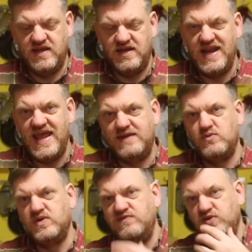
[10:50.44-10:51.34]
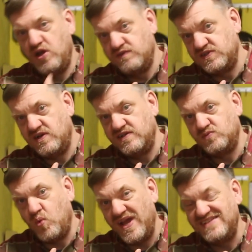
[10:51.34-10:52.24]
leg will give you an oversized
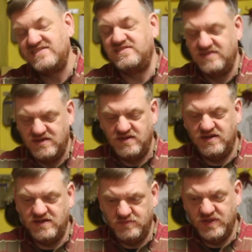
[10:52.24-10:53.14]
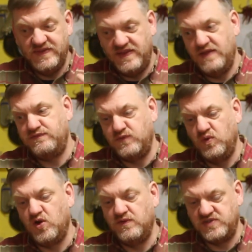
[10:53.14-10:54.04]
waist, and then they'll
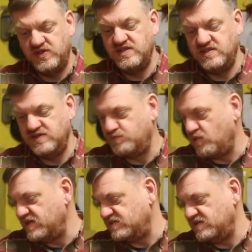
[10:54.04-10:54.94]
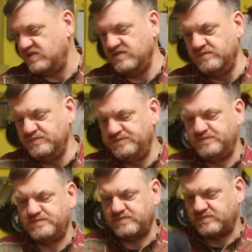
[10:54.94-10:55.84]
fall off. So you need to use braces.
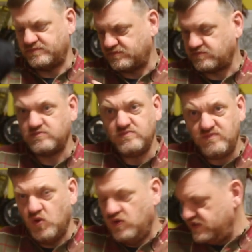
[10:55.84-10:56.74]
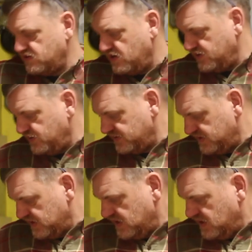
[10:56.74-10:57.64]
Or at least I do,
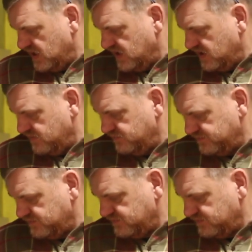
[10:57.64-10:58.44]
and